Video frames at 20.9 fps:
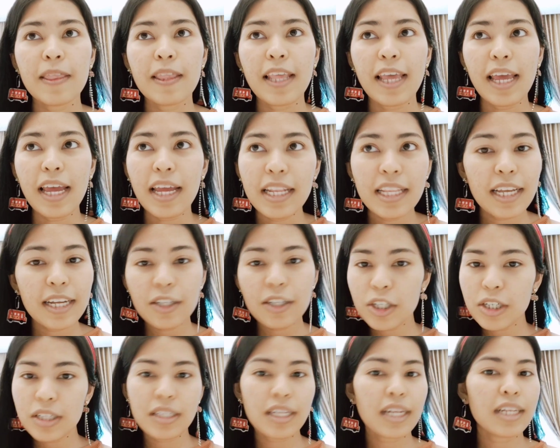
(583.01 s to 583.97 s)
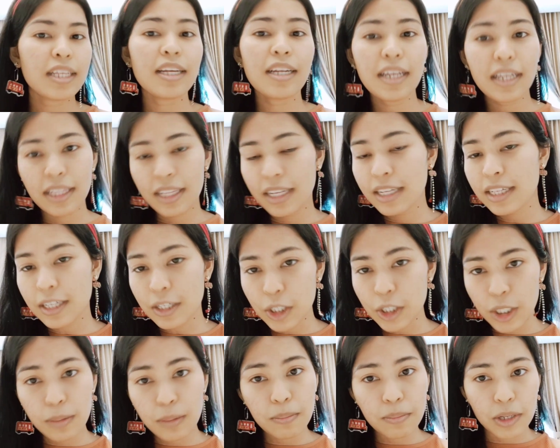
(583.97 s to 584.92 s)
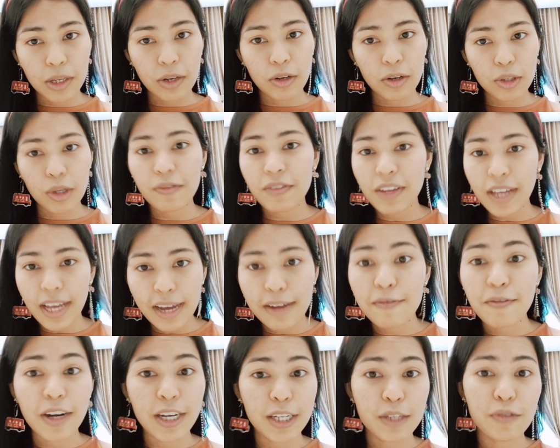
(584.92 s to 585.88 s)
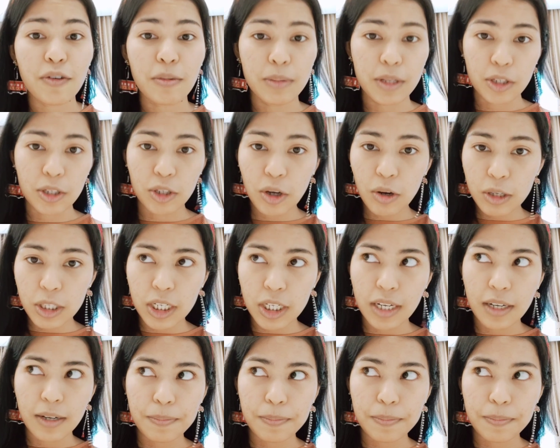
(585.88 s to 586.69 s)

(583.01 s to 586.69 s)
And then she started hitting the gym because of the advice from the doctor.